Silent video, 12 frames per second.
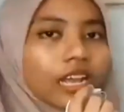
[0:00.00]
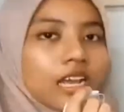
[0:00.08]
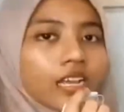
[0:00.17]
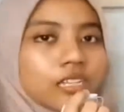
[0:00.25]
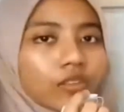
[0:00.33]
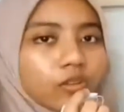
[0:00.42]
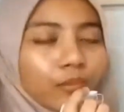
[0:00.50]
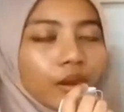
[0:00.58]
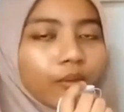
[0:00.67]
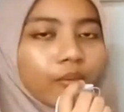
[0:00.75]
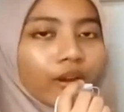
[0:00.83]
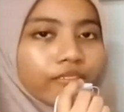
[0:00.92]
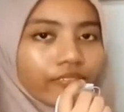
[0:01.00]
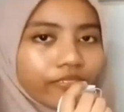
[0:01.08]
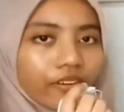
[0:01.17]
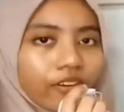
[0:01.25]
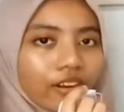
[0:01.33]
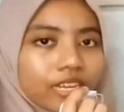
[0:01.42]
to the power of
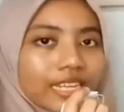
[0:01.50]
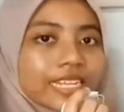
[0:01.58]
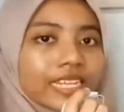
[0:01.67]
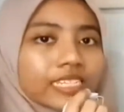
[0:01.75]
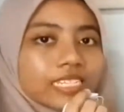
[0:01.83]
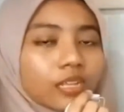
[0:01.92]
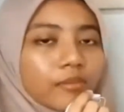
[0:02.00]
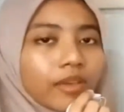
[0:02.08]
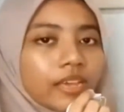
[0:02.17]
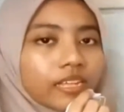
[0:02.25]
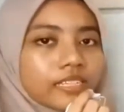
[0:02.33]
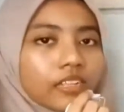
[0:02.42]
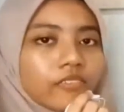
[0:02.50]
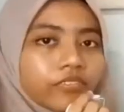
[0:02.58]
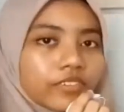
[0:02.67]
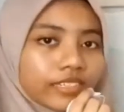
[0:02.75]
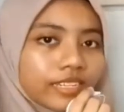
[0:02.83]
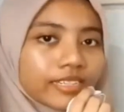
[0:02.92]
4. Same as first
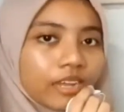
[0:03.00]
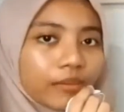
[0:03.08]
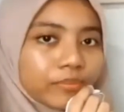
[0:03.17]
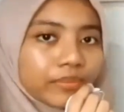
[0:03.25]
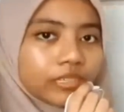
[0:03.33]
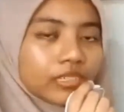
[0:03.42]
example,